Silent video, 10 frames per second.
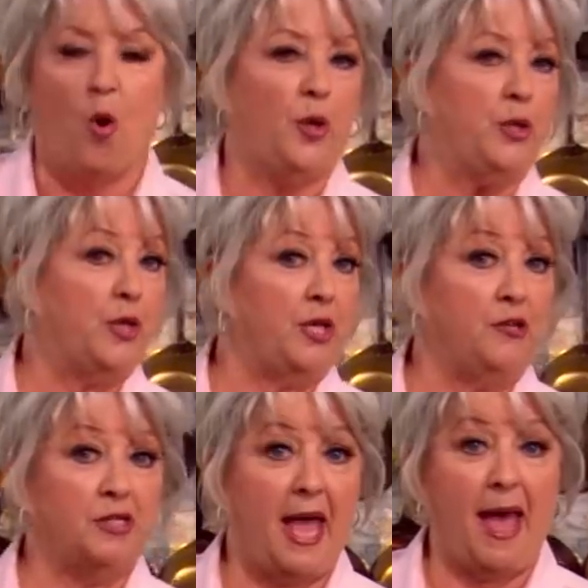or you can
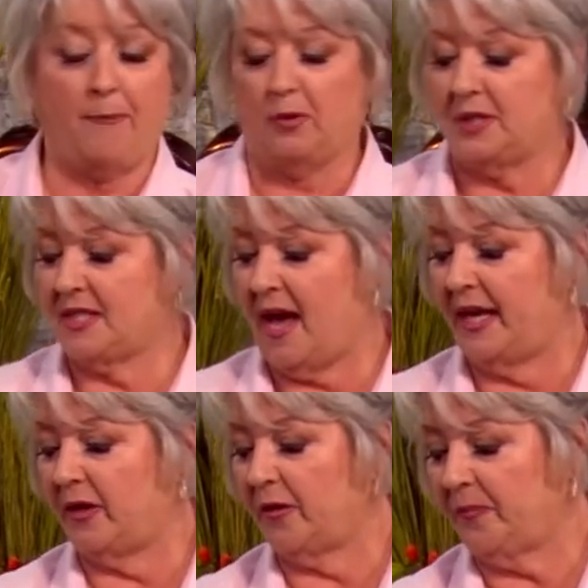use apple
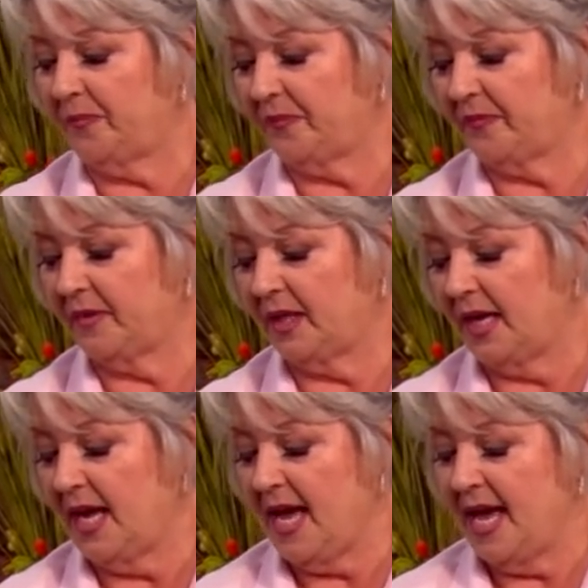cider.
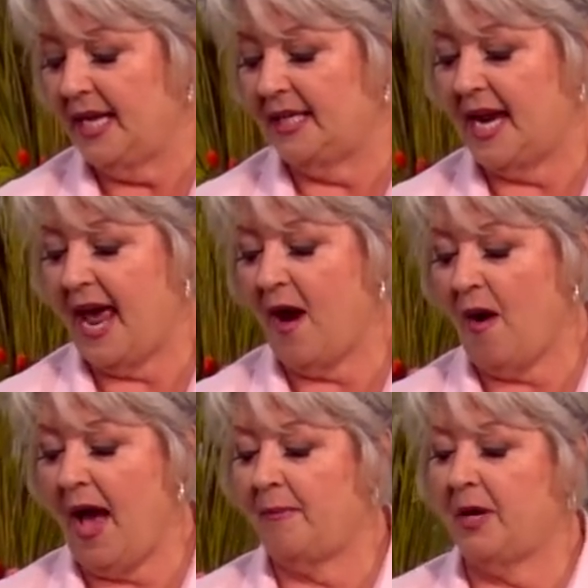
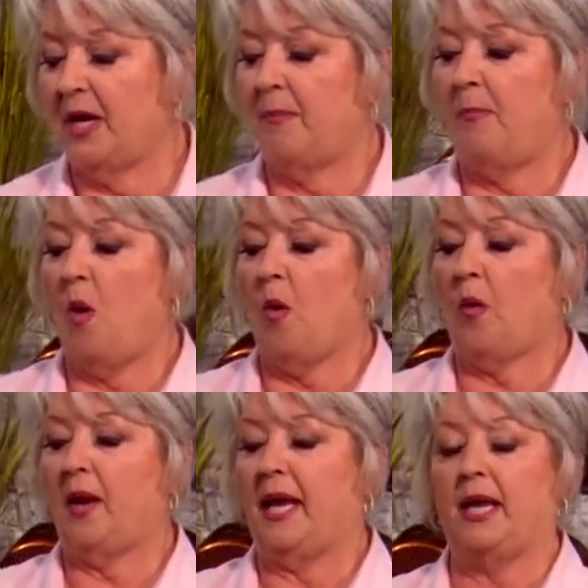Now I'm gonna
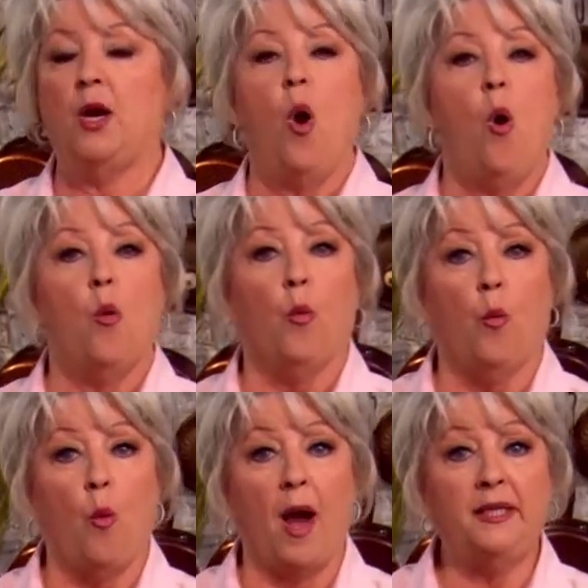pour in
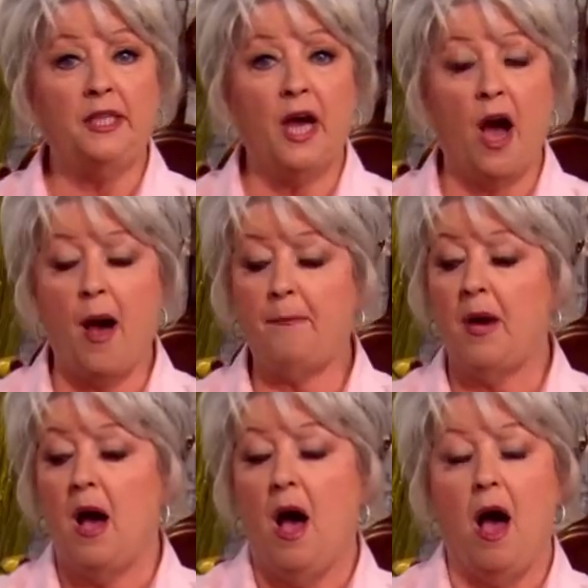one
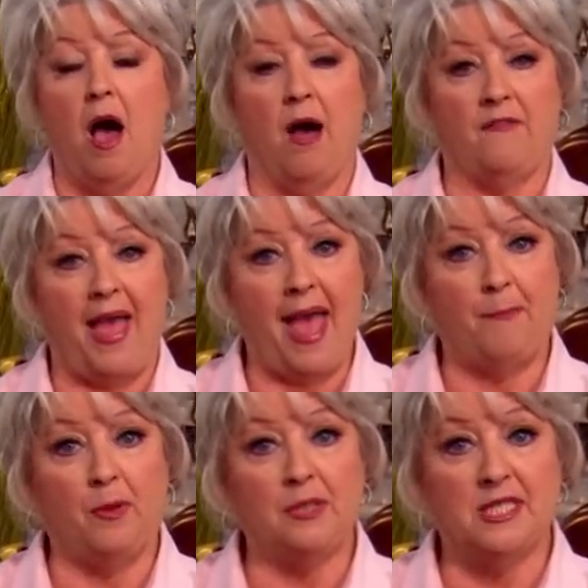cup of
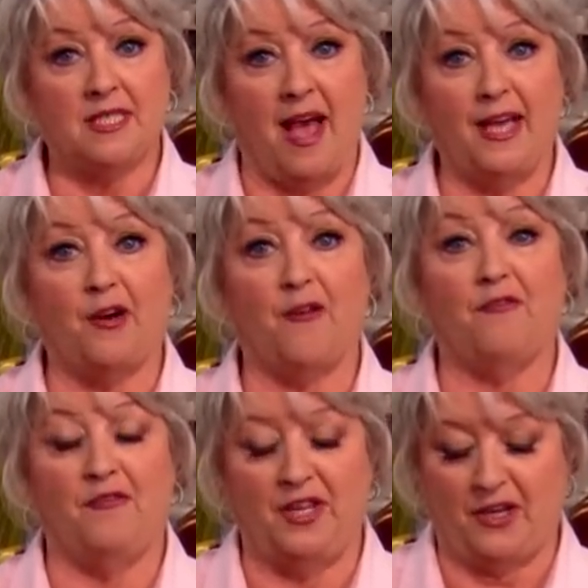apple cider
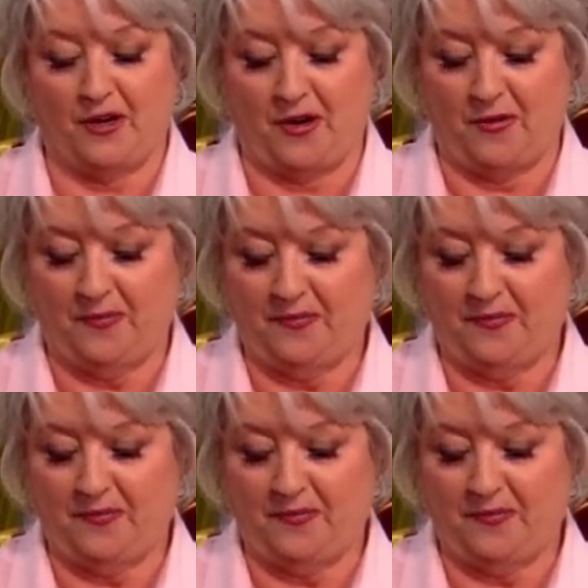vinegar.